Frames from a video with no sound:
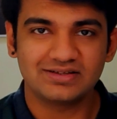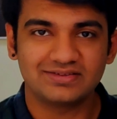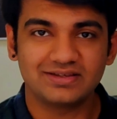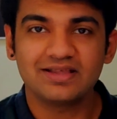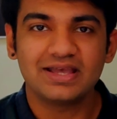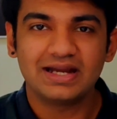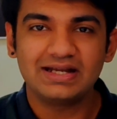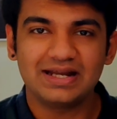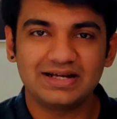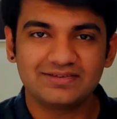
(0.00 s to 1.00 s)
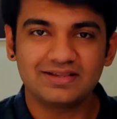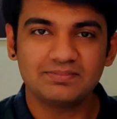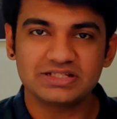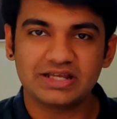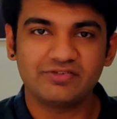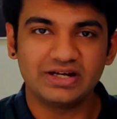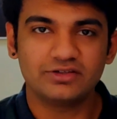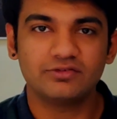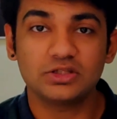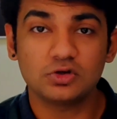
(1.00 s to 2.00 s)
does is, it lets them stay
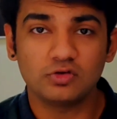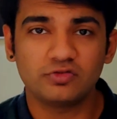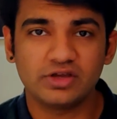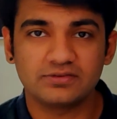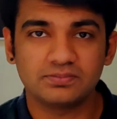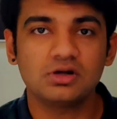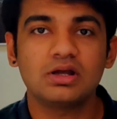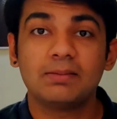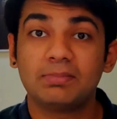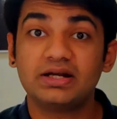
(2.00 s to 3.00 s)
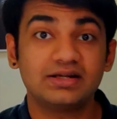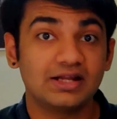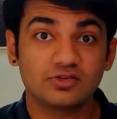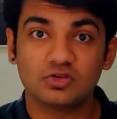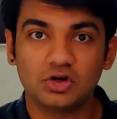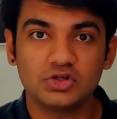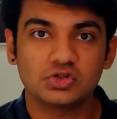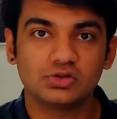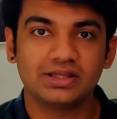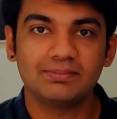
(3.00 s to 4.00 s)
friends with you on Facebook, but it does not
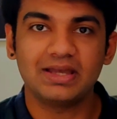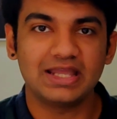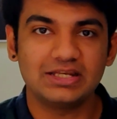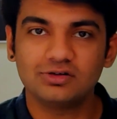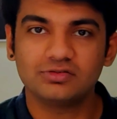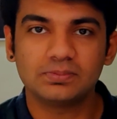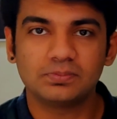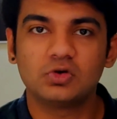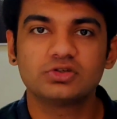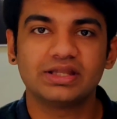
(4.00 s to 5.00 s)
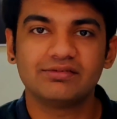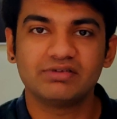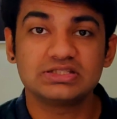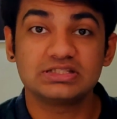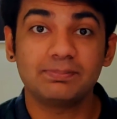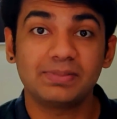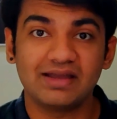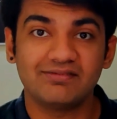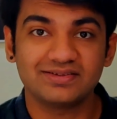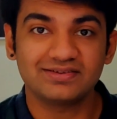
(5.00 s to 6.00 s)
show them any of the posts in which the
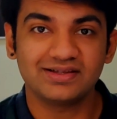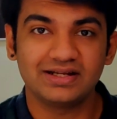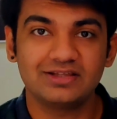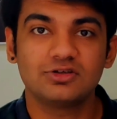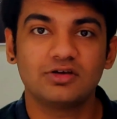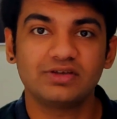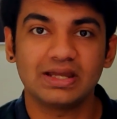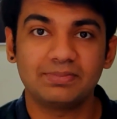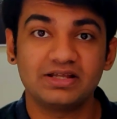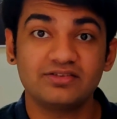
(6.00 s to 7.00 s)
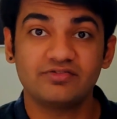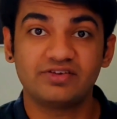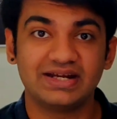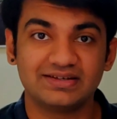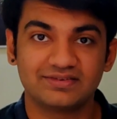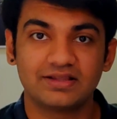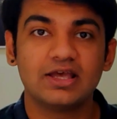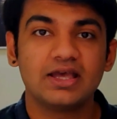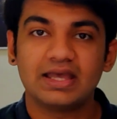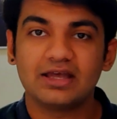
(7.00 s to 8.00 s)
privacy settings you have kept as friends.
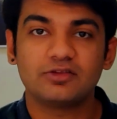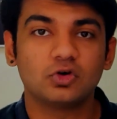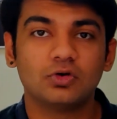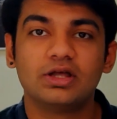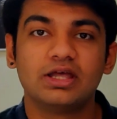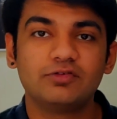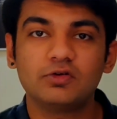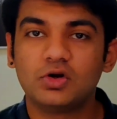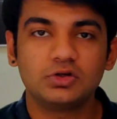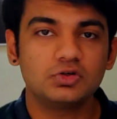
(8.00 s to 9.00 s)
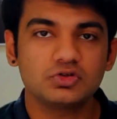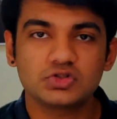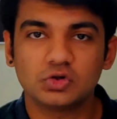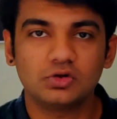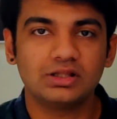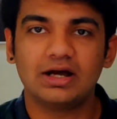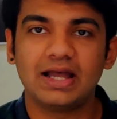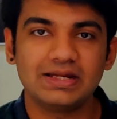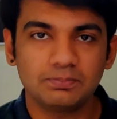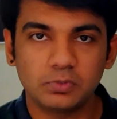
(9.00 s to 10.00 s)
So if you want to show
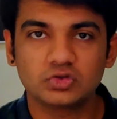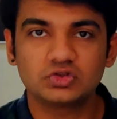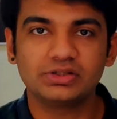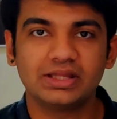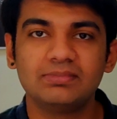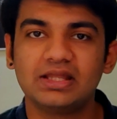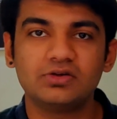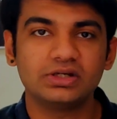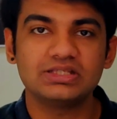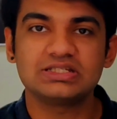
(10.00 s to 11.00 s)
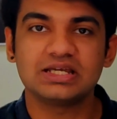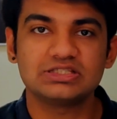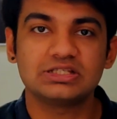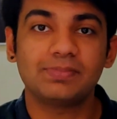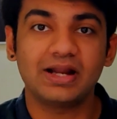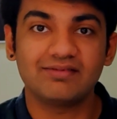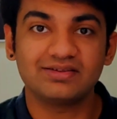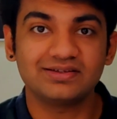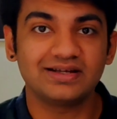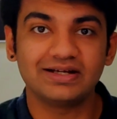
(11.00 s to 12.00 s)
any post to them, then you can change the
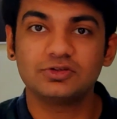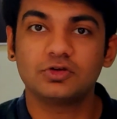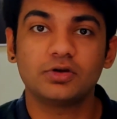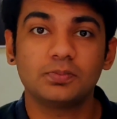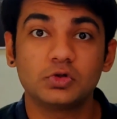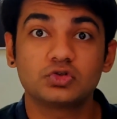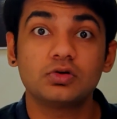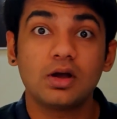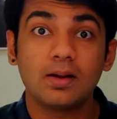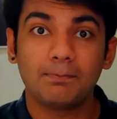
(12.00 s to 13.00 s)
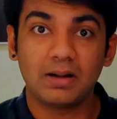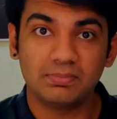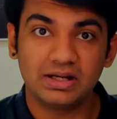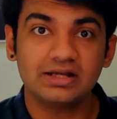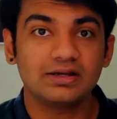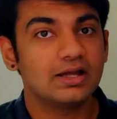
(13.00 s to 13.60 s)
privacy settings of your post to public.